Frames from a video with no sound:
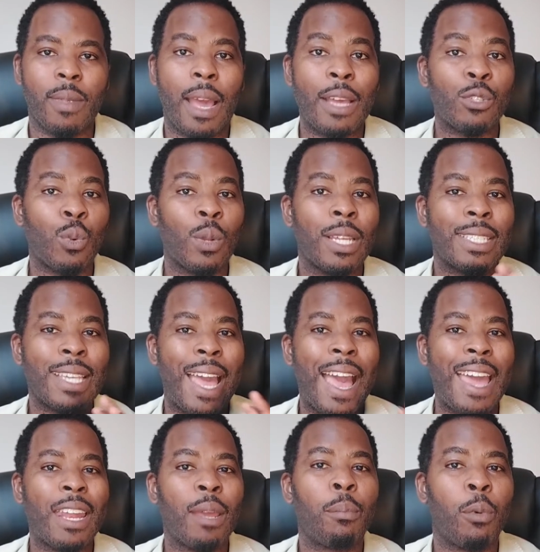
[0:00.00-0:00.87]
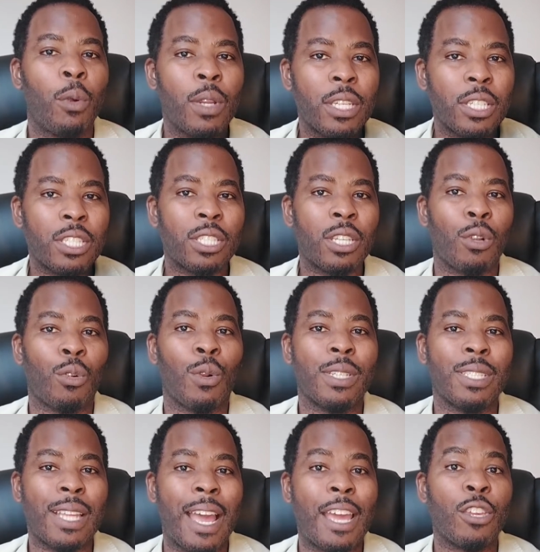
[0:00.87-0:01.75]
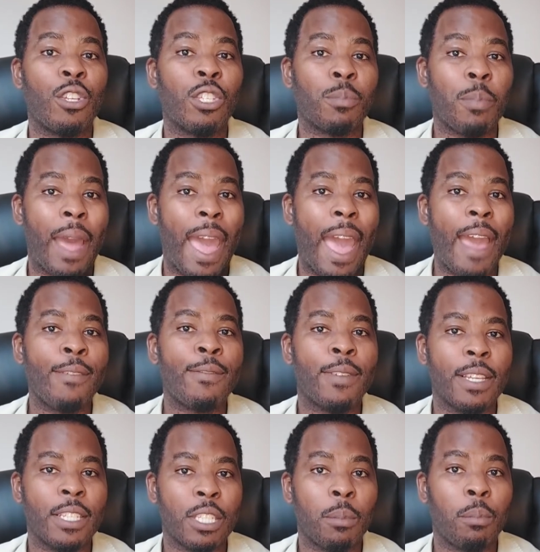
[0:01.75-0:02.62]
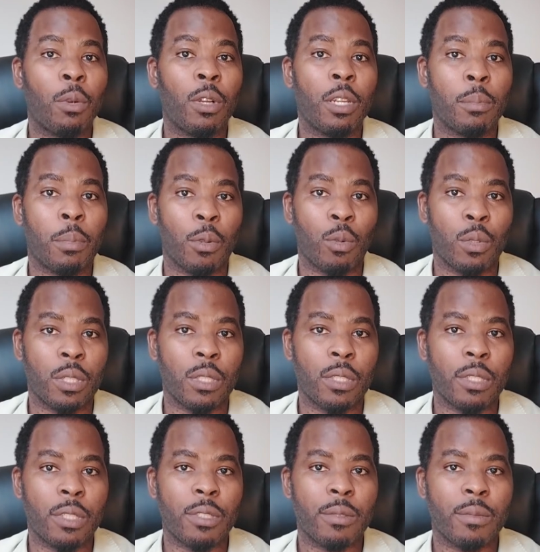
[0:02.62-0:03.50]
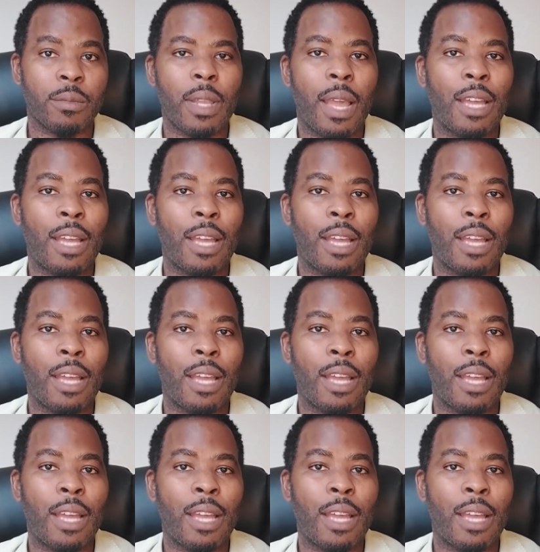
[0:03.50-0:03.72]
as well as anabolic steroids that are used by athletes and bodybuilders,